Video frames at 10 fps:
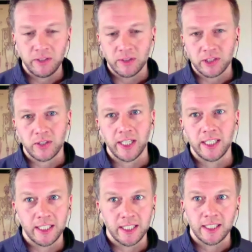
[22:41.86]
you were trained
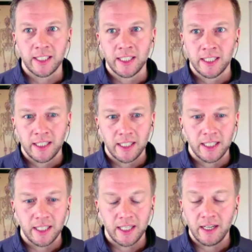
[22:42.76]
in it,
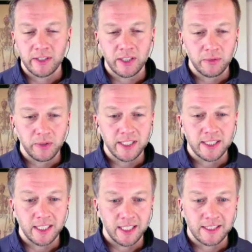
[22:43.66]
have a good
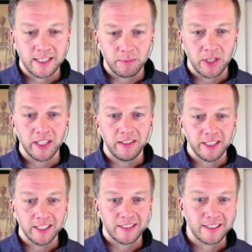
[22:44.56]
reason to hit
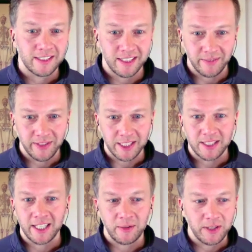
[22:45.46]
subclavius? I mean, that's
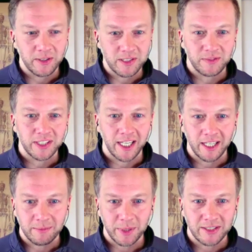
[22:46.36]
kind of one of those
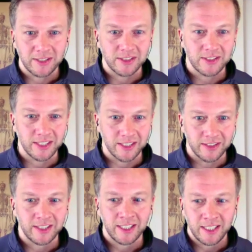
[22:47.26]
forgotten muscles.
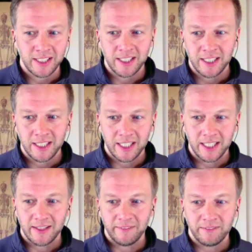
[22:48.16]
So
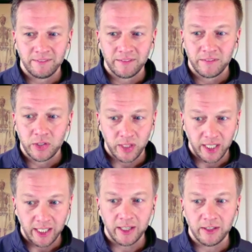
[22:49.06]
try
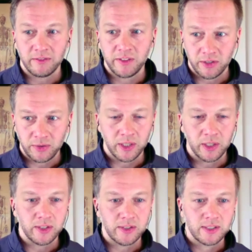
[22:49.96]
it out for your
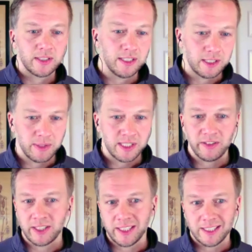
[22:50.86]
throwers, and
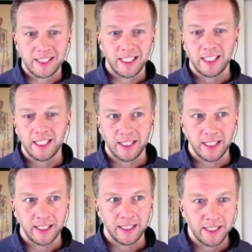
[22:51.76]
specifically saying kind of
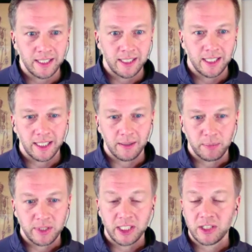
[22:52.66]
that
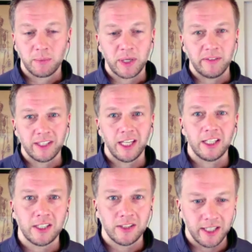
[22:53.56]
positional
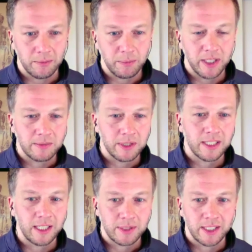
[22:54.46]
provocation or that impingement
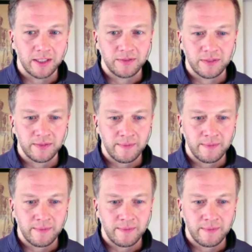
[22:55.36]
type stuff.